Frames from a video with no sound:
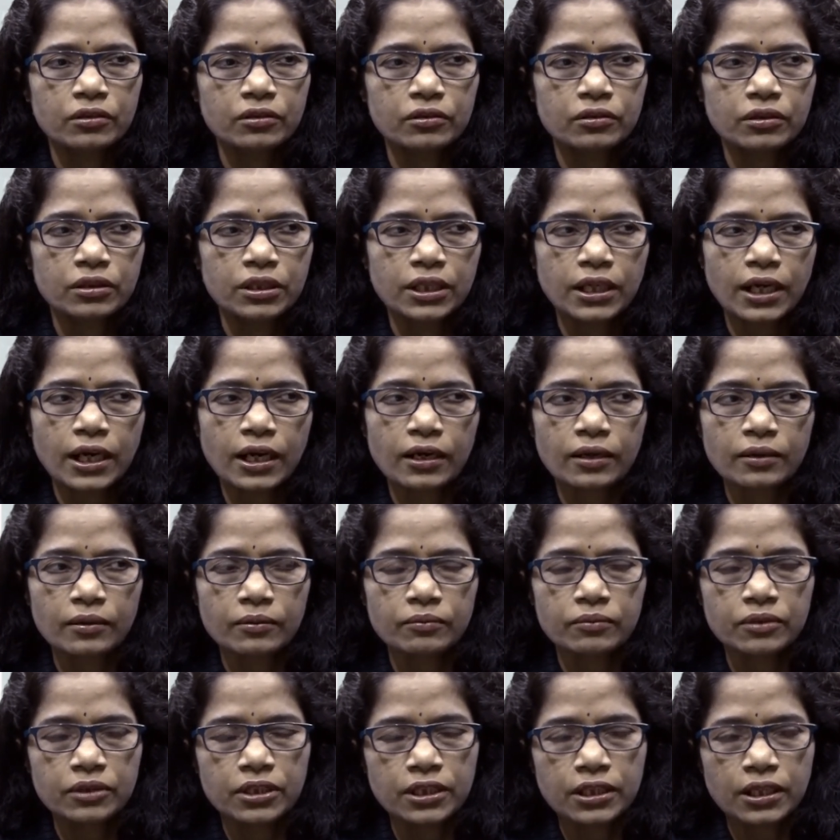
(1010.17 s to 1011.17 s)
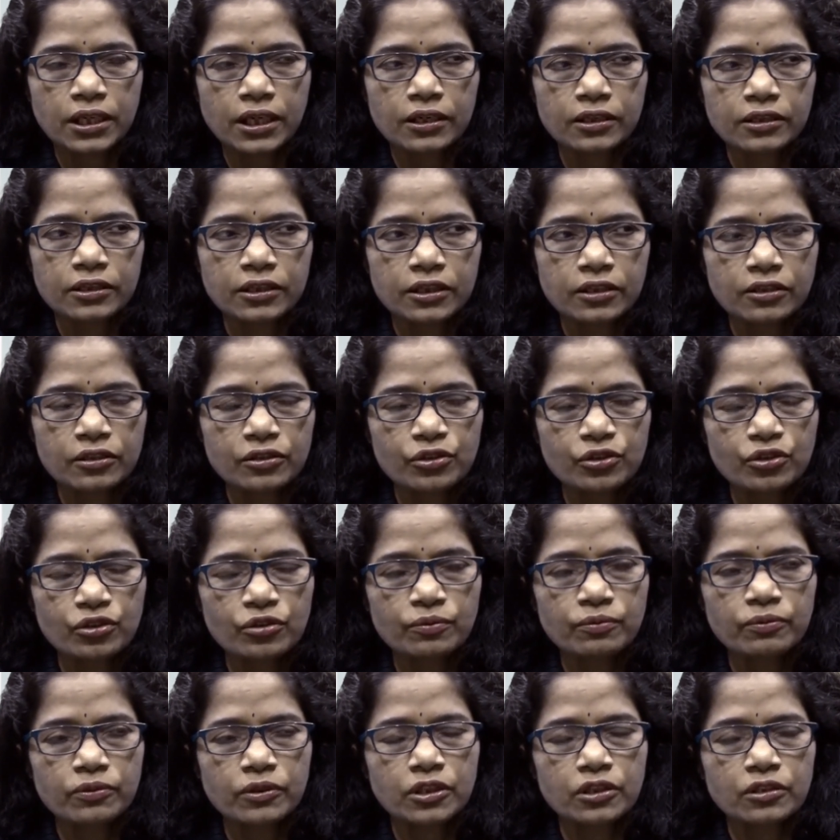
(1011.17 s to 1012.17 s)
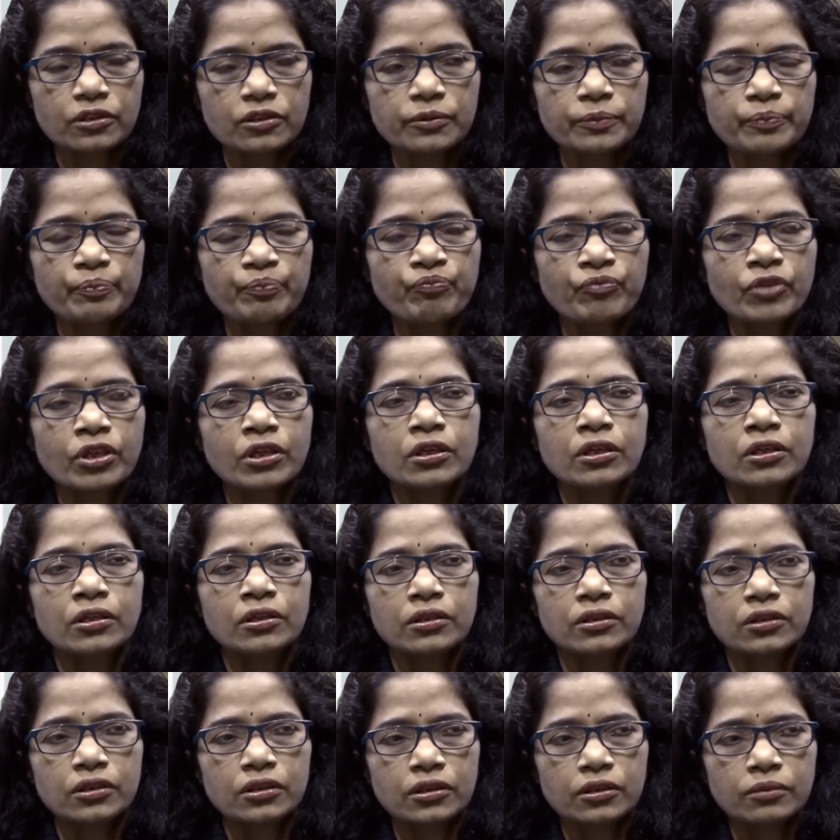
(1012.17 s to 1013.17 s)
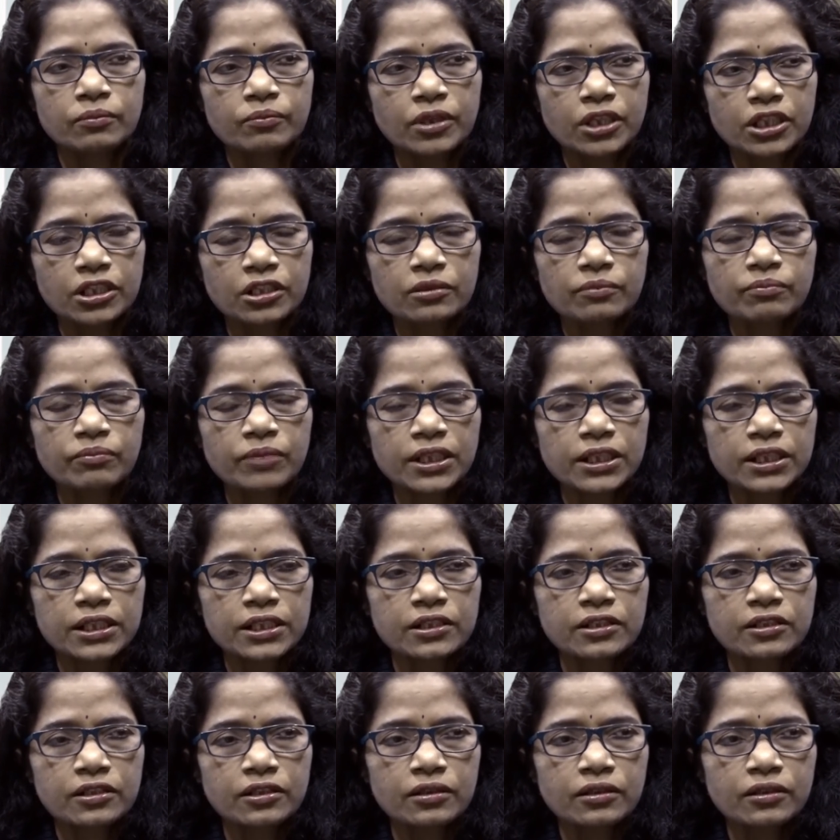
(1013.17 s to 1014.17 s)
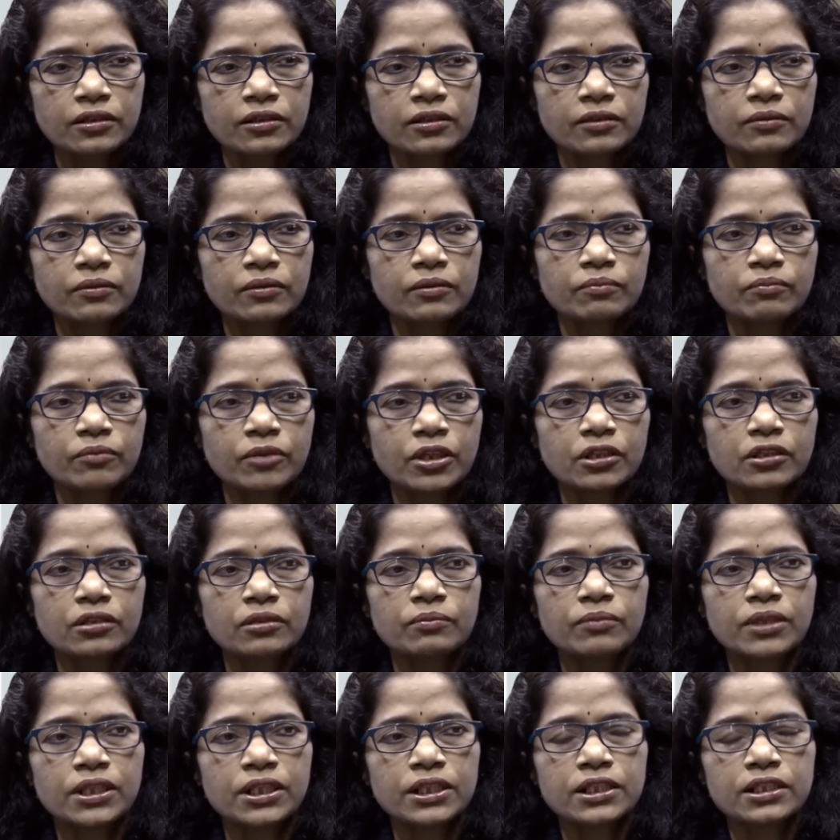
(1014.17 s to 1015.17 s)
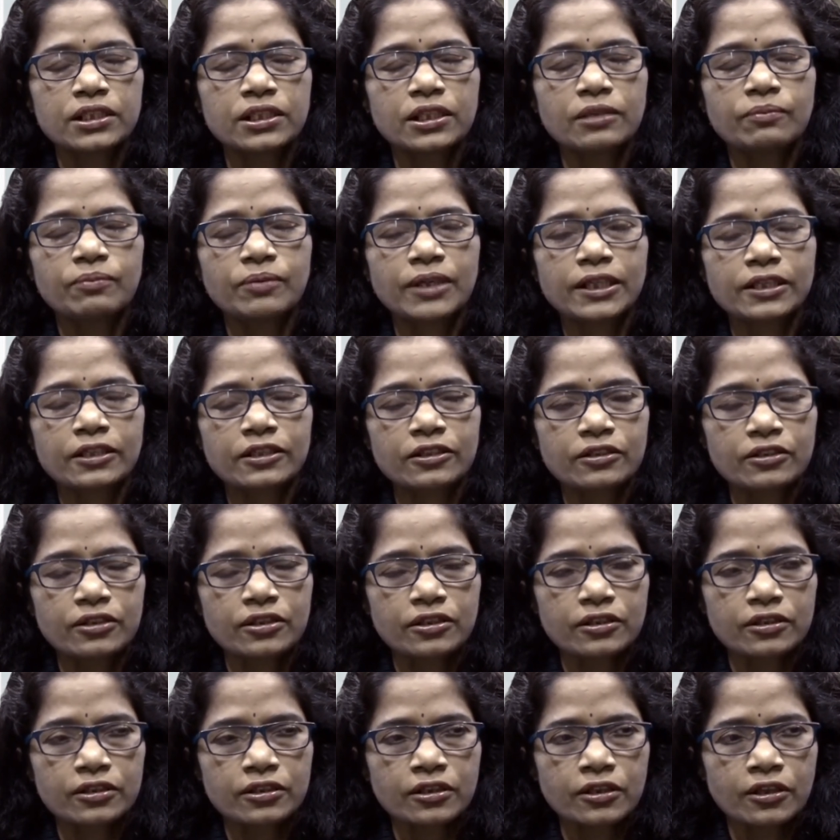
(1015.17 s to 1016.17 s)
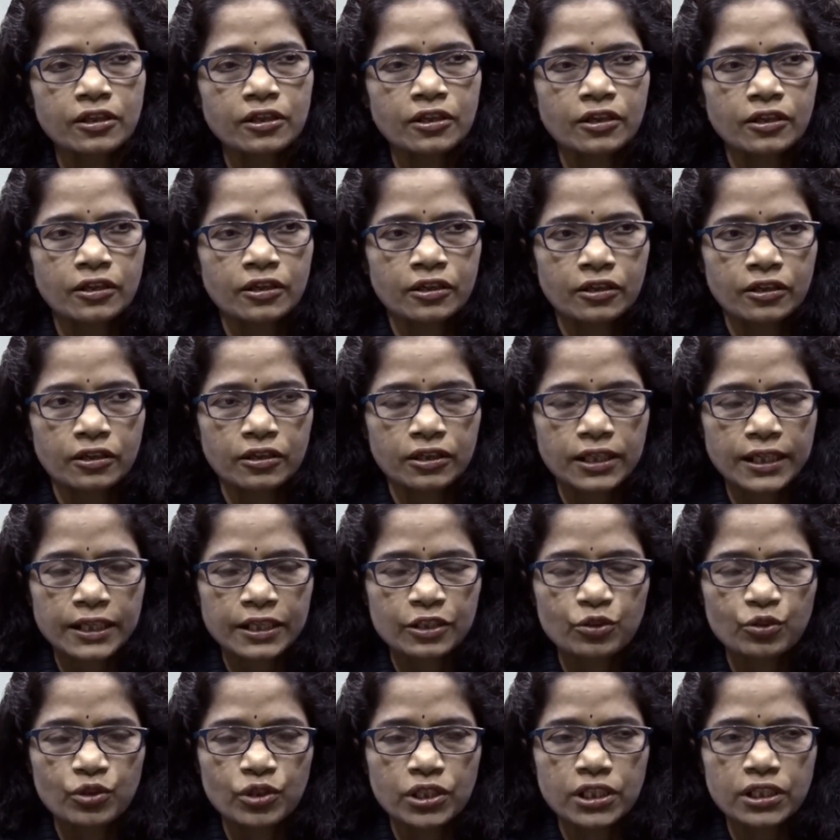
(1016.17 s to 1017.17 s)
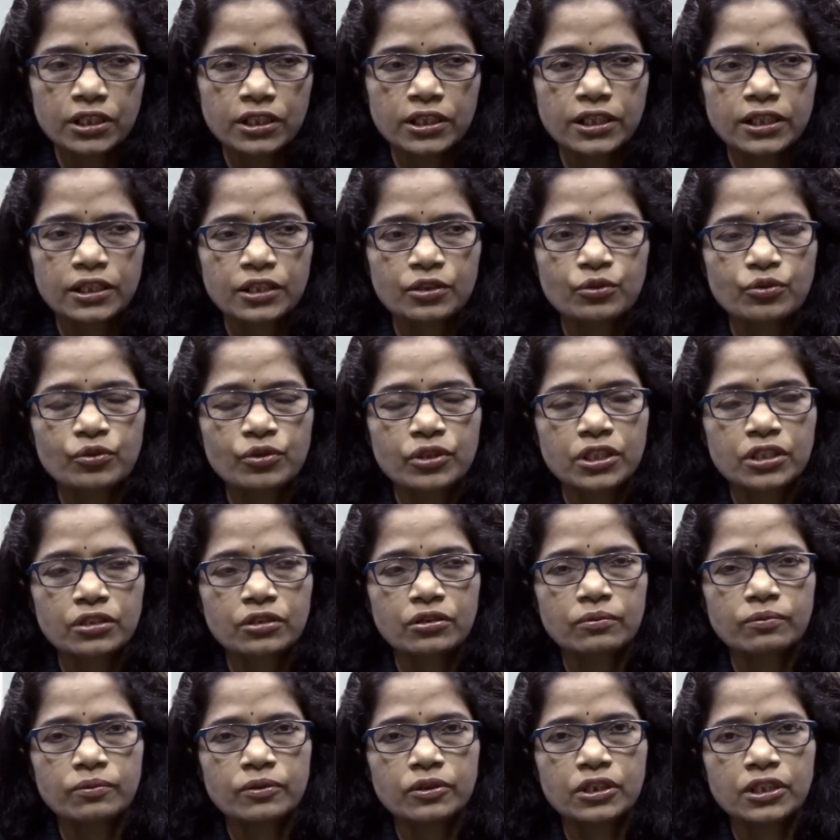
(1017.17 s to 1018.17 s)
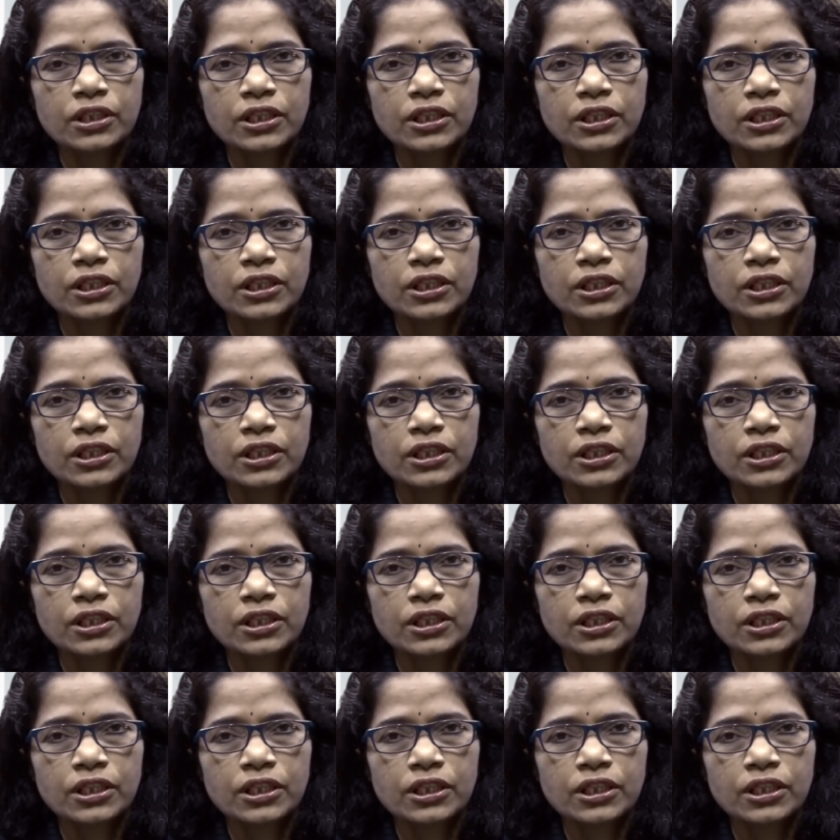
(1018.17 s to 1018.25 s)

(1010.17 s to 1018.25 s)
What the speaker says: They also follow the modern medicinal practices. Gradually, they are switching over